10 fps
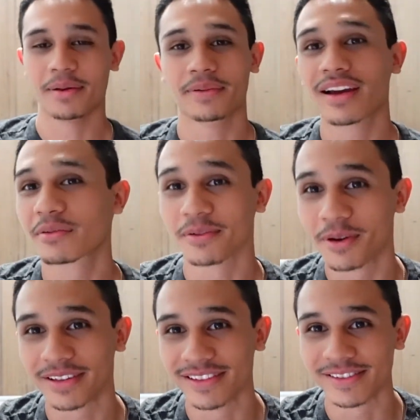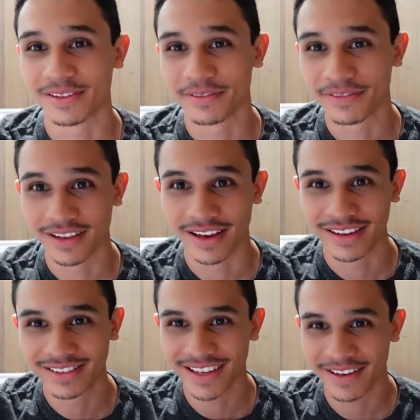kind of recording this on the fly.
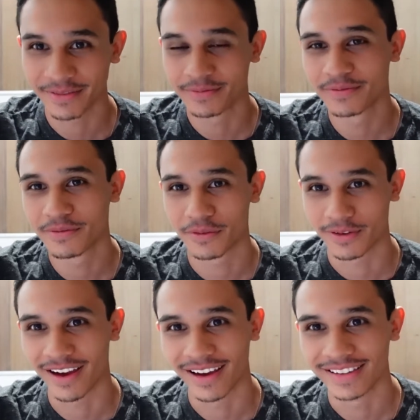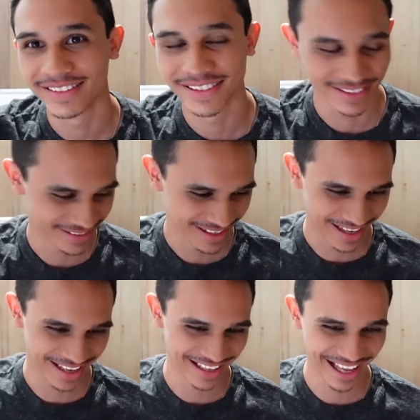I forgot.
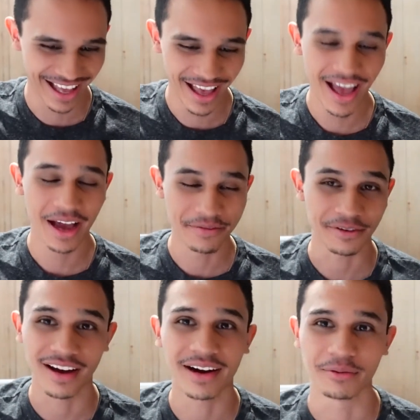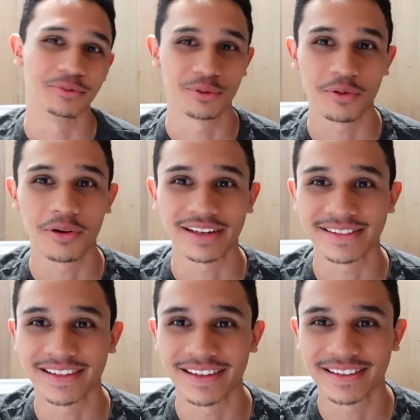I forgot I was recording
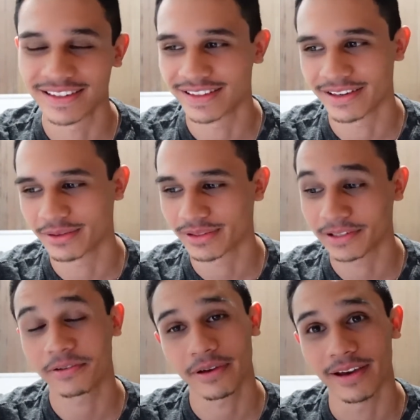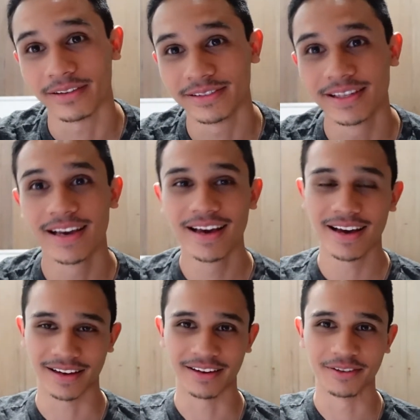today, and then I was like, oh yeah,
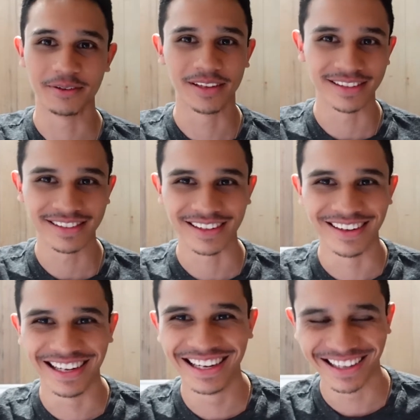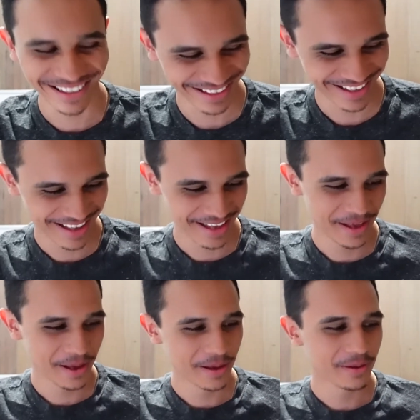I gotta do this.
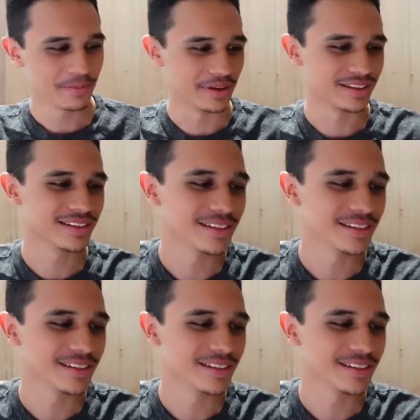But